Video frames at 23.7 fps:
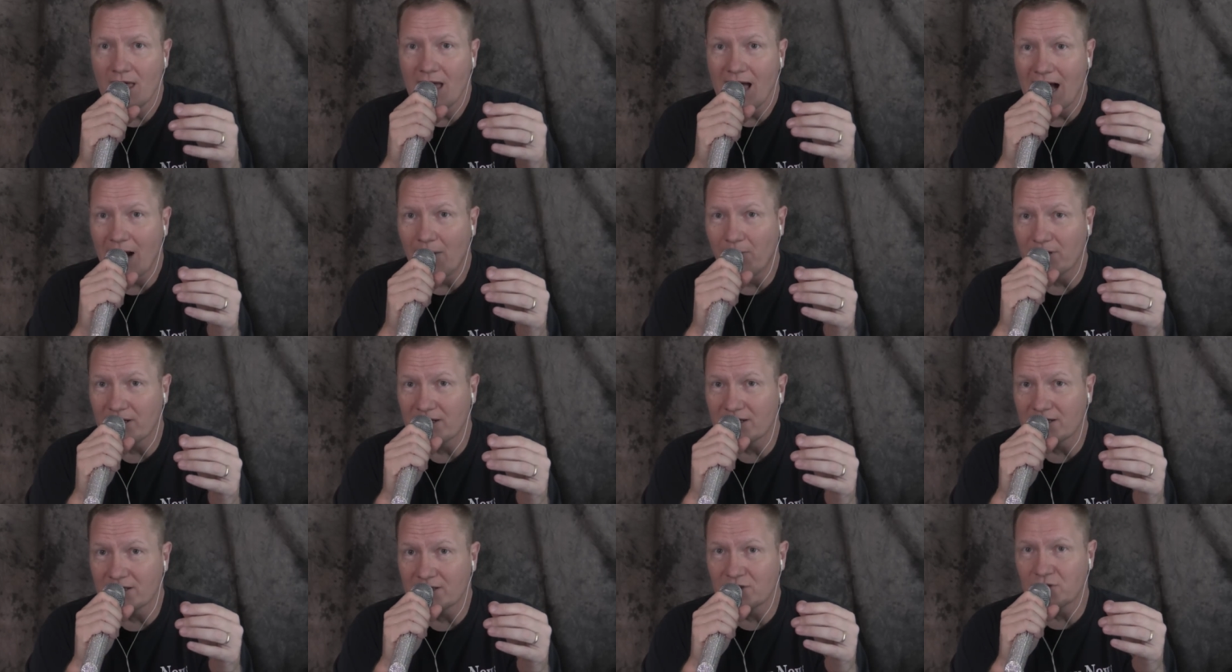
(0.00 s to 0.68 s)
I
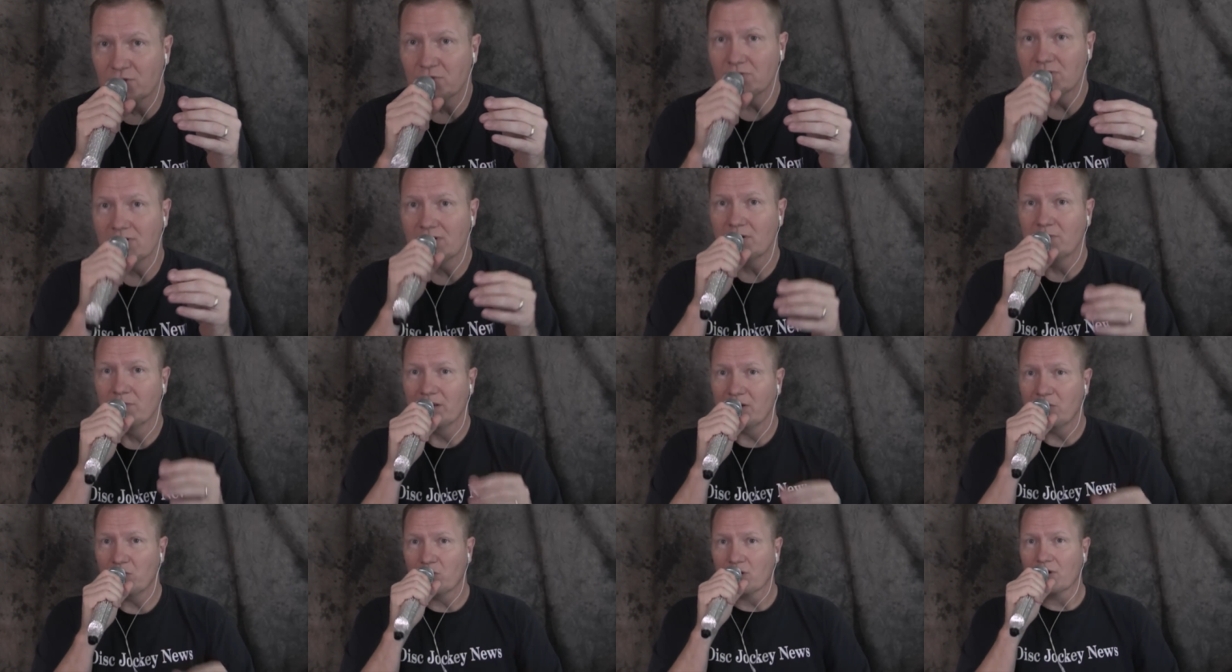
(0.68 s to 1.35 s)
wanted to do a little
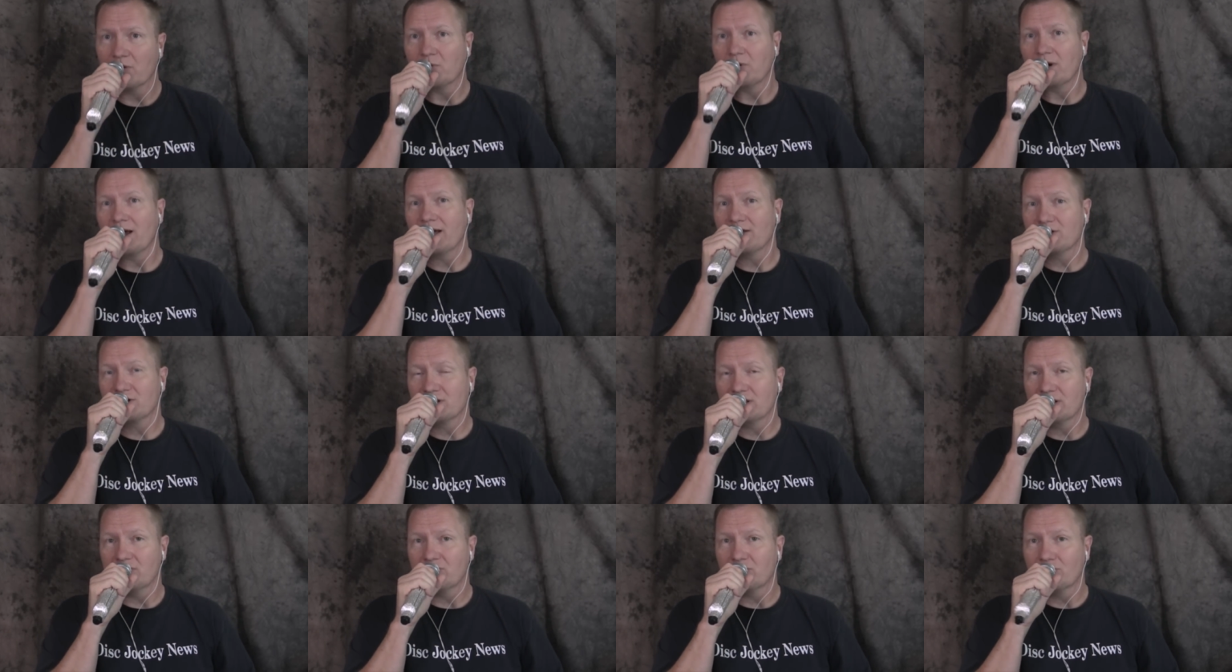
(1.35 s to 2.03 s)
bit where we're
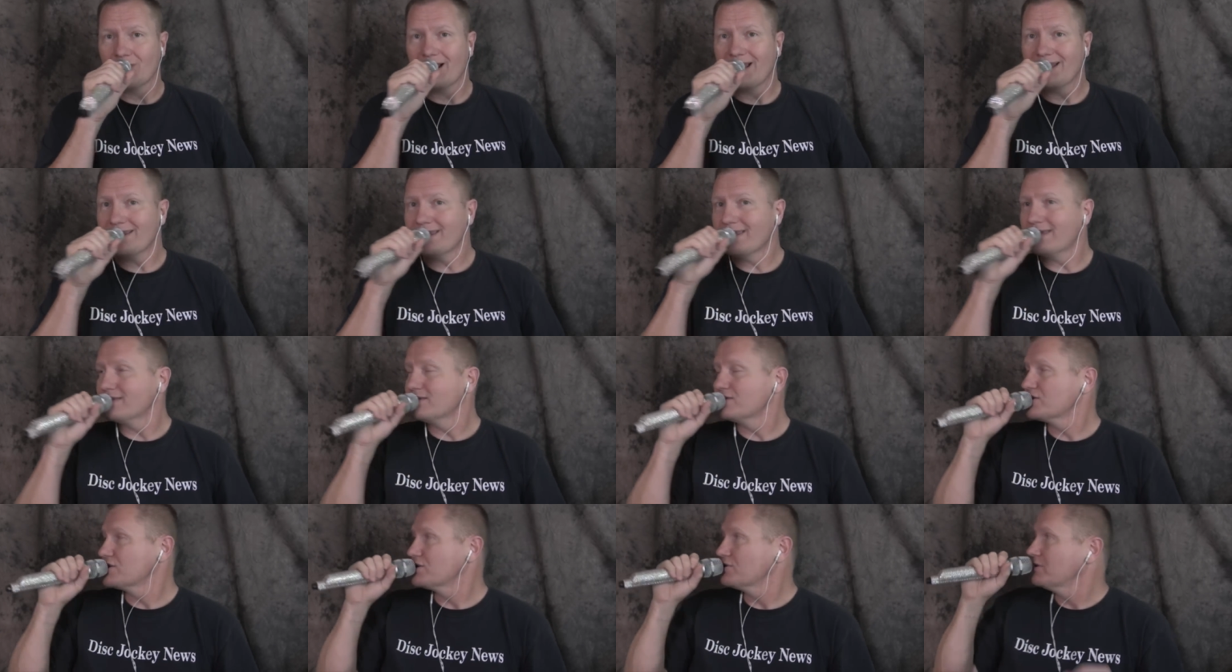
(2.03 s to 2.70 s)
actually right
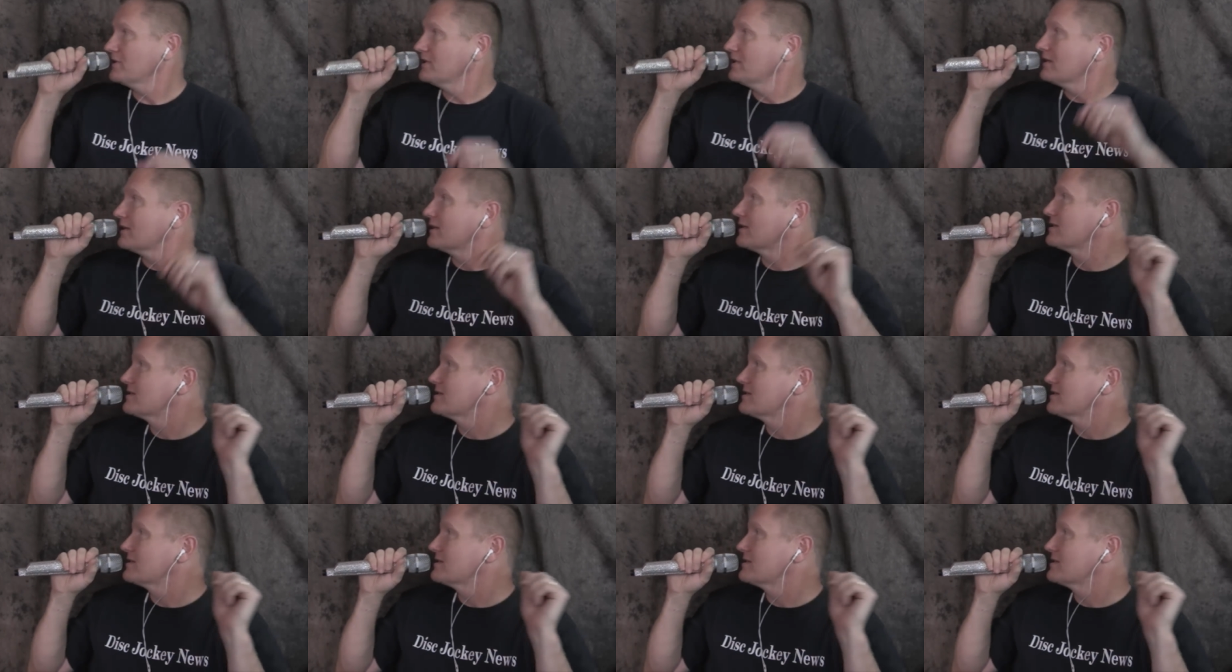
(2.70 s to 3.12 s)
into it. You can